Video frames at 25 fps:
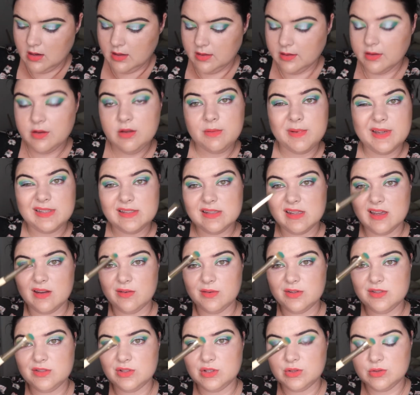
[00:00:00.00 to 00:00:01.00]
Then go back to that
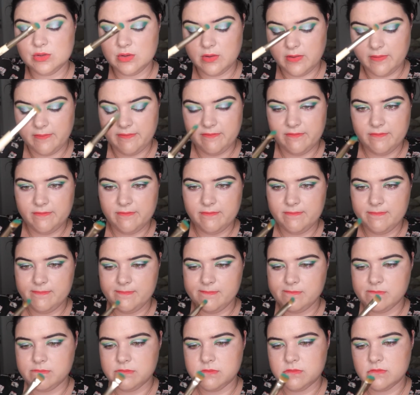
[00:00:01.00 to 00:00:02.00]
original
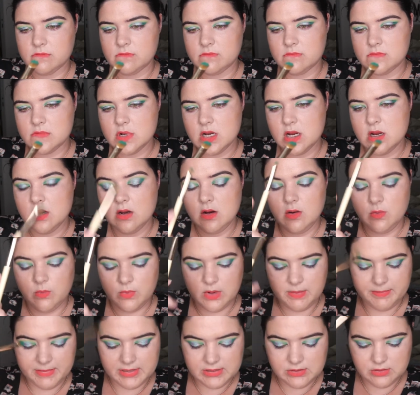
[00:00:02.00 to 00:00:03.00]

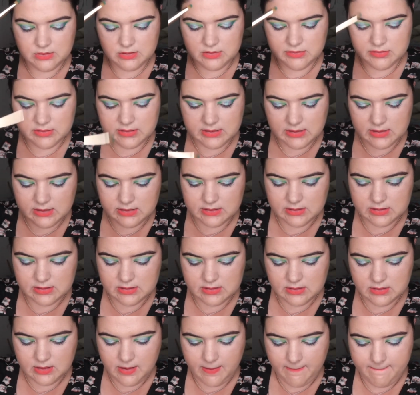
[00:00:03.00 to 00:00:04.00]
one by two two
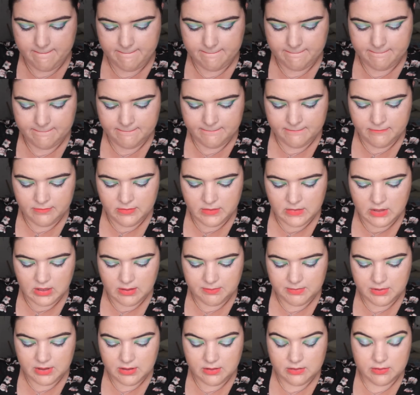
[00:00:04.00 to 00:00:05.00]
six.
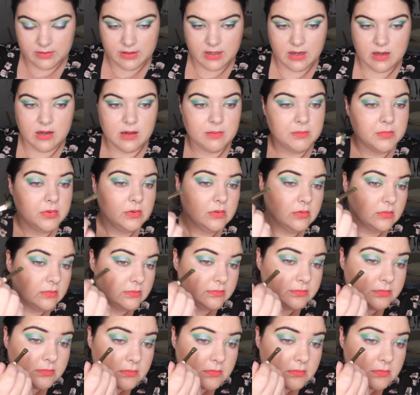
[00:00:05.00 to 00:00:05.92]
I'm going to go into Humble